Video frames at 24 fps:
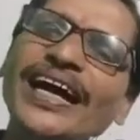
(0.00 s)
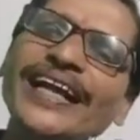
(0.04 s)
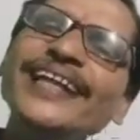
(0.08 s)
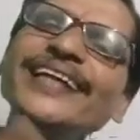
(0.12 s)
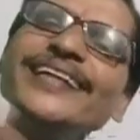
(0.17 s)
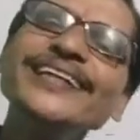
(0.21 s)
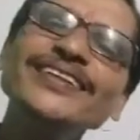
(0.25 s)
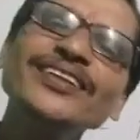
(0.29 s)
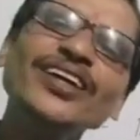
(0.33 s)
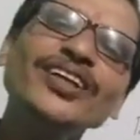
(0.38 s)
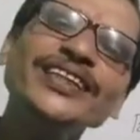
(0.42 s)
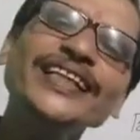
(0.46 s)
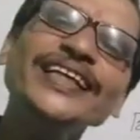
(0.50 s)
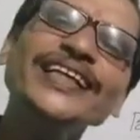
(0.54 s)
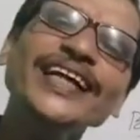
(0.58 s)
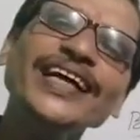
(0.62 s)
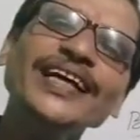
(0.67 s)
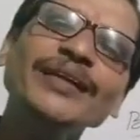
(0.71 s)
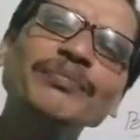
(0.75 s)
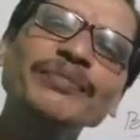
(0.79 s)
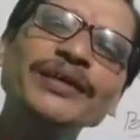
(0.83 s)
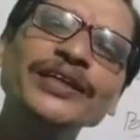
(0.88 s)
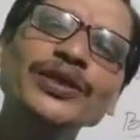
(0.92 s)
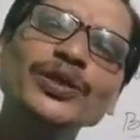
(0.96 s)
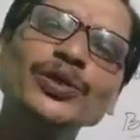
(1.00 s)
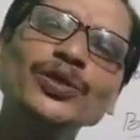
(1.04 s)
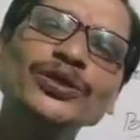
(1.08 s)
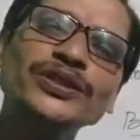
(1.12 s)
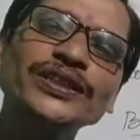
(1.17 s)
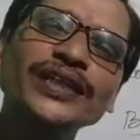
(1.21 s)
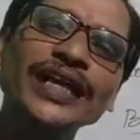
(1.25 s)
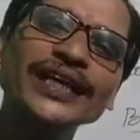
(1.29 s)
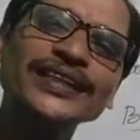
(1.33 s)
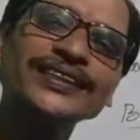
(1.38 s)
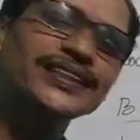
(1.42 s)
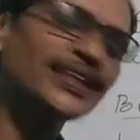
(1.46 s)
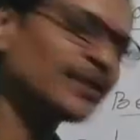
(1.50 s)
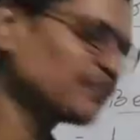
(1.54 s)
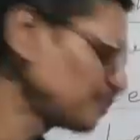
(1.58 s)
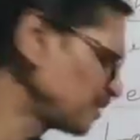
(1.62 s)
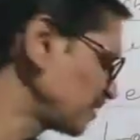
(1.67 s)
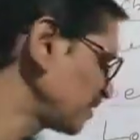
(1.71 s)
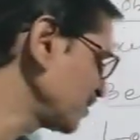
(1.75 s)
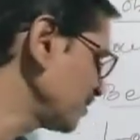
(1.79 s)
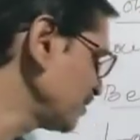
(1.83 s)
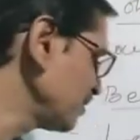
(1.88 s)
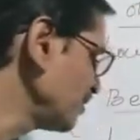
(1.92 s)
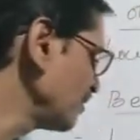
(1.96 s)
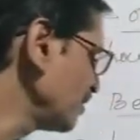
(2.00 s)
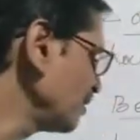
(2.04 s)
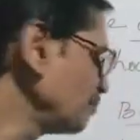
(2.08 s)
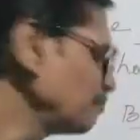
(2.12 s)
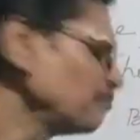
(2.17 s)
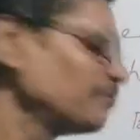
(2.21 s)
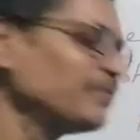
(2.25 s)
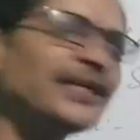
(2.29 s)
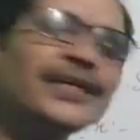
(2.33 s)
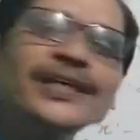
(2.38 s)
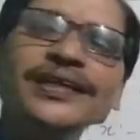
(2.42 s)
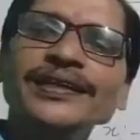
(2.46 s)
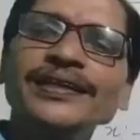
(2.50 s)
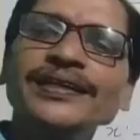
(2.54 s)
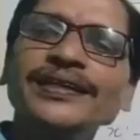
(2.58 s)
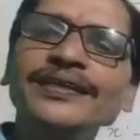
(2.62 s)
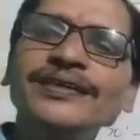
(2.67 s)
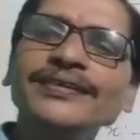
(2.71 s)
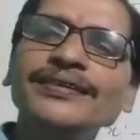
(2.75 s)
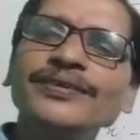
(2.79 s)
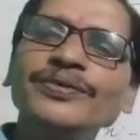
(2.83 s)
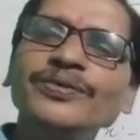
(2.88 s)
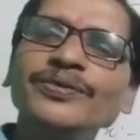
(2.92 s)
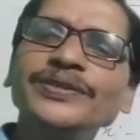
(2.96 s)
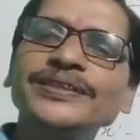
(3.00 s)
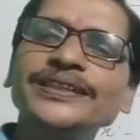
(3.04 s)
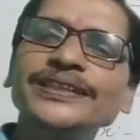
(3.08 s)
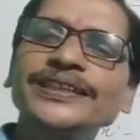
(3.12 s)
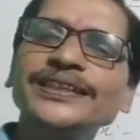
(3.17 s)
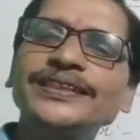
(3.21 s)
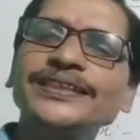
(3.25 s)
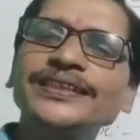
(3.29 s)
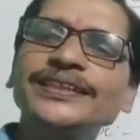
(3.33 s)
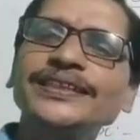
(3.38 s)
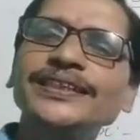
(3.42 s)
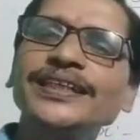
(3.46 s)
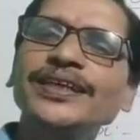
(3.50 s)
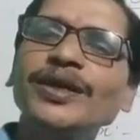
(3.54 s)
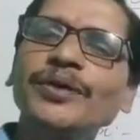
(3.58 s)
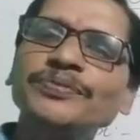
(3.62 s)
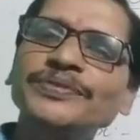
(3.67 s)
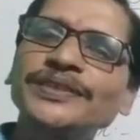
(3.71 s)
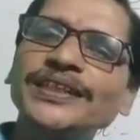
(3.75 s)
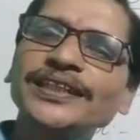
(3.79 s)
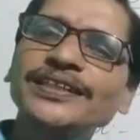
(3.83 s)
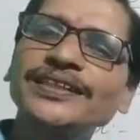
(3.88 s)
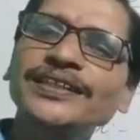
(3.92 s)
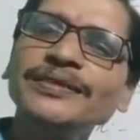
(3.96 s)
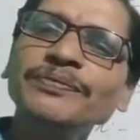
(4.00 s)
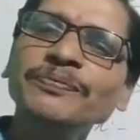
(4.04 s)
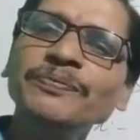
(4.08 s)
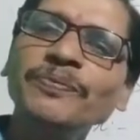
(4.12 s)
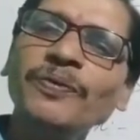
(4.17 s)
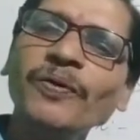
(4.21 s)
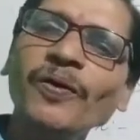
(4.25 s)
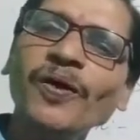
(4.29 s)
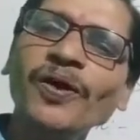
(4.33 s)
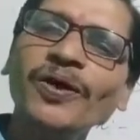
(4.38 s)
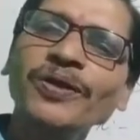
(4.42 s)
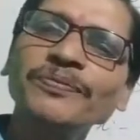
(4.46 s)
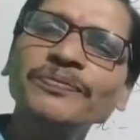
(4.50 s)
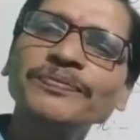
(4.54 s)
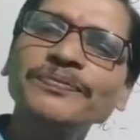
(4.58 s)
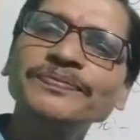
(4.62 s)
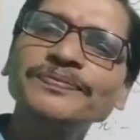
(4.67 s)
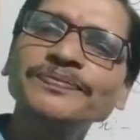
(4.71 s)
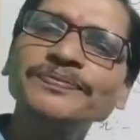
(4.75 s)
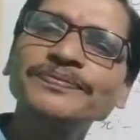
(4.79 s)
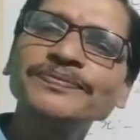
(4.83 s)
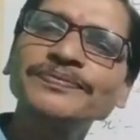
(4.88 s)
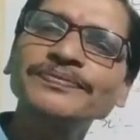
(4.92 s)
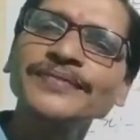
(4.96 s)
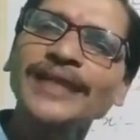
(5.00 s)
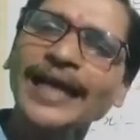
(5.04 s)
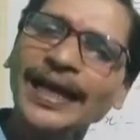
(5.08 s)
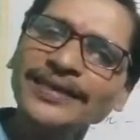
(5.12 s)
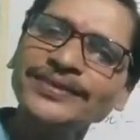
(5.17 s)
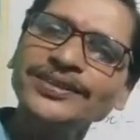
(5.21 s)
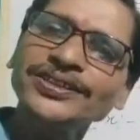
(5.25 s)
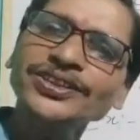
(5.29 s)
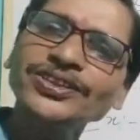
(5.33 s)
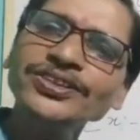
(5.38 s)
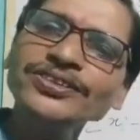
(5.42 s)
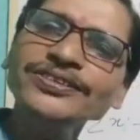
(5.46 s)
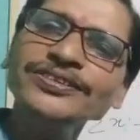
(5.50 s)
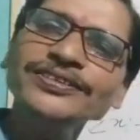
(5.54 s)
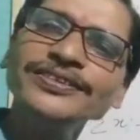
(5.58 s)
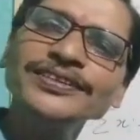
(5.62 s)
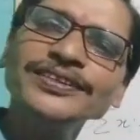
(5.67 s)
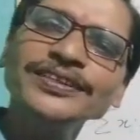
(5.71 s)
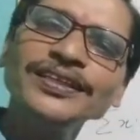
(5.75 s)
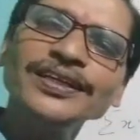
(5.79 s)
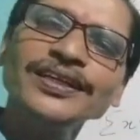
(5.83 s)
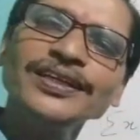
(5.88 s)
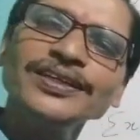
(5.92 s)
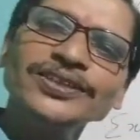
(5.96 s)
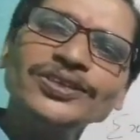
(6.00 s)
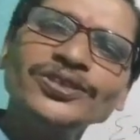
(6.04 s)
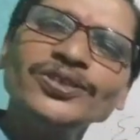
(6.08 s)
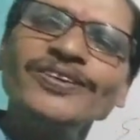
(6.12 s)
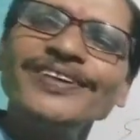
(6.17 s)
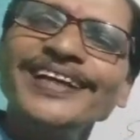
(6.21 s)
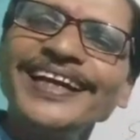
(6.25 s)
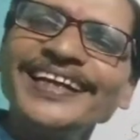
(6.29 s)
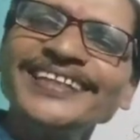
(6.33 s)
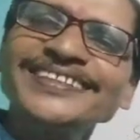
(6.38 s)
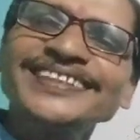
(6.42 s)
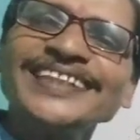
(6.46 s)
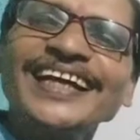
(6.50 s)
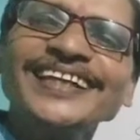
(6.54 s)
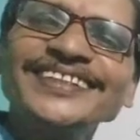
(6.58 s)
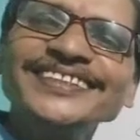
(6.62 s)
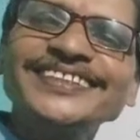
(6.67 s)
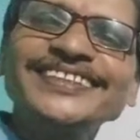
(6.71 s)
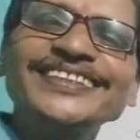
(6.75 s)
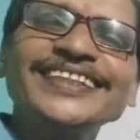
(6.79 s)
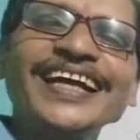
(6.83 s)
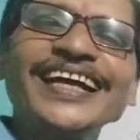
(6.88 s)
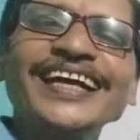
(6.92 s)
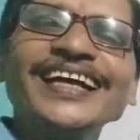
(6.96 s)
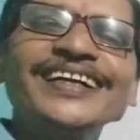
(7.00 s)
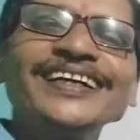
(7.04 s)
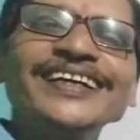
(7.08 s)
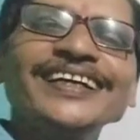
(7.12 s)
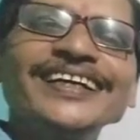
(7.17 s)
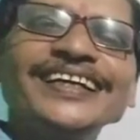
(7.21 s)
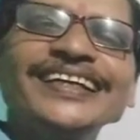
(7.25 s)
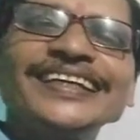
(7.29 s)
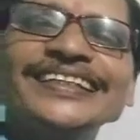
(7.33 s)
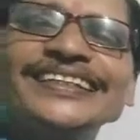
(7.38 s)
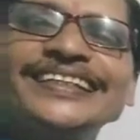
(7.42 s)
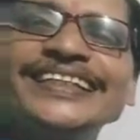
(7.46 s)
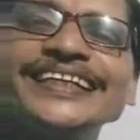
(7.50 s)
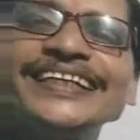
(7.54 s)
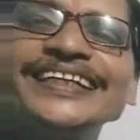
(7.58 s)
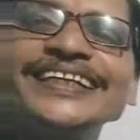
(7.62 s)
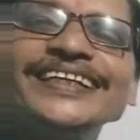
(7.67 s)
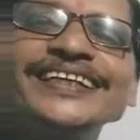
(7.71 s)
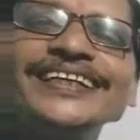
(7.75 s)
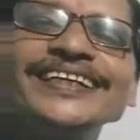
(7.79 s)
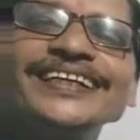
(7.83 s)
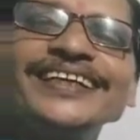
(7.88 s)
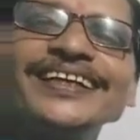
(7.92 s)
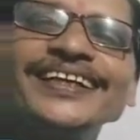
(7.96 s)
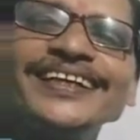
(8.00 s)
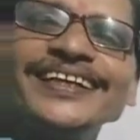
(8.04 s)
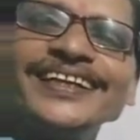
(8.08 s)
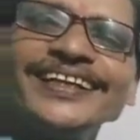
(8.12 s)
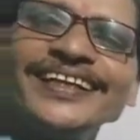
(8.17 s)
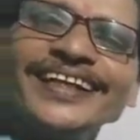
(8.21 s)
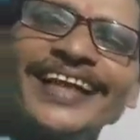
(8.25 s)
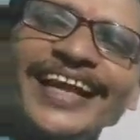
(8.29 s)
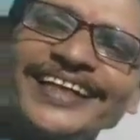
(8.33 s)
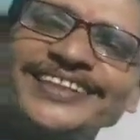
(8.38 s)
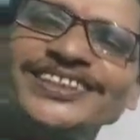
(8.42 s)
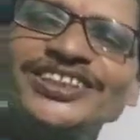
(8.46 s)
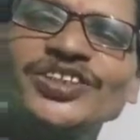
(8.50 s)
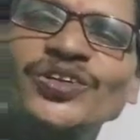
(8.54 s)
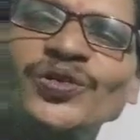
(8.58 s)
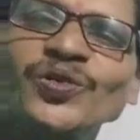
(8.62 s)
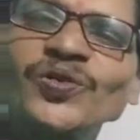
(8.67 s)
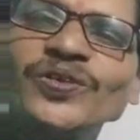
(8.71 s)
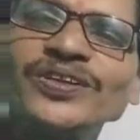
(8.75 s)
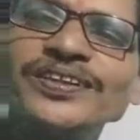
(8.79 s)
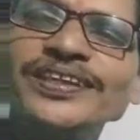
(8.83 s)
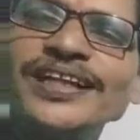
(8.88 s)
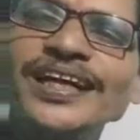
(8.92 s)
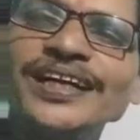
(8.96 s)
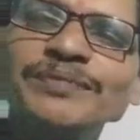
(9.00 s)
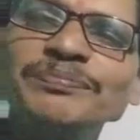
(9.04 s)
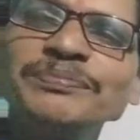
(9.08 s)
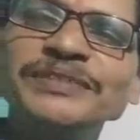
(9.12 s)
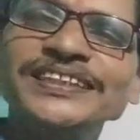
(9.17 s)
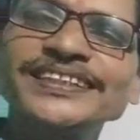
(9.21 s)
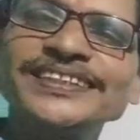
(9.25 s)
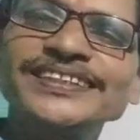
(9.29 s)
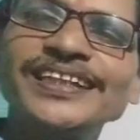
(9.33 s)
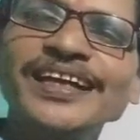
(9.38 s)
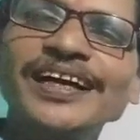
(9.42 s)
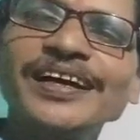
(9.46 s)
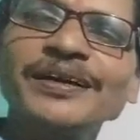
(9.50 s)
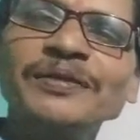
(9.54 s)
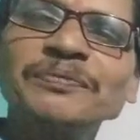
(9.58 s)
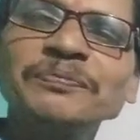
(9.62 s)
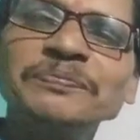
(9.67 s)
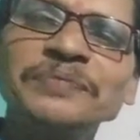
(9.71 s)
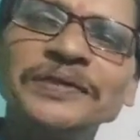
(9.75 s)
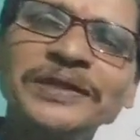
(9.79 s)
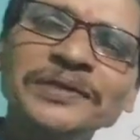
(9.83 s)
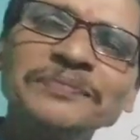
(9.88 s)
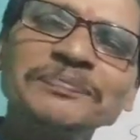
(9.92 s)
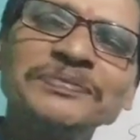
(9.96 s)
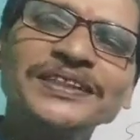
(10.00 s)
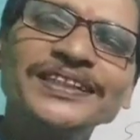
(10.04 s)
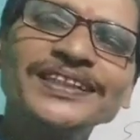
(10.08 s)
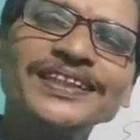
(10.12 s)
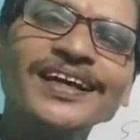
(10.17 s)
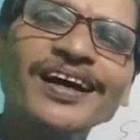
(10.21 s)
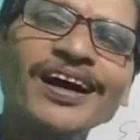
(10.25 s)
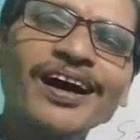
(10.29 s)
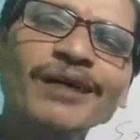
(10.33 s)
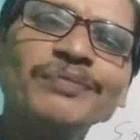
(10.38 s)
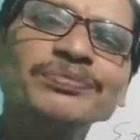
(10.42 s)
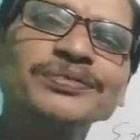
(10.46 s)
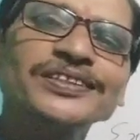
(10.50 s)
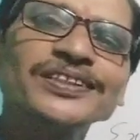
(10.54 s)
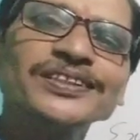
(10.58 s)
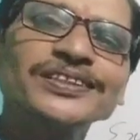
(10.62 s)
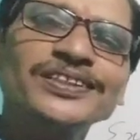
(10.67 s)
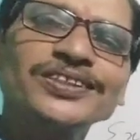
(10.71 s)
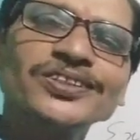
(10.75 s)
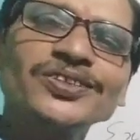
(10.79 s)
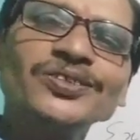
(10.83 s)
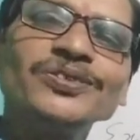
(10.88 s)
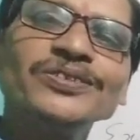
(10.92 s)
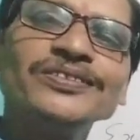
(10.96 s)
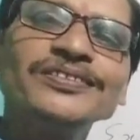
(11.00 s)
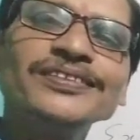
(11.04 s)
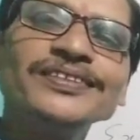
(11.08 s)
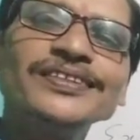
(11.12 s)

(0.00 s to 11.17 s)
nothing can be used except me, which is the objective form. Understood? So let's understand the next rule. That means the fifth of such rule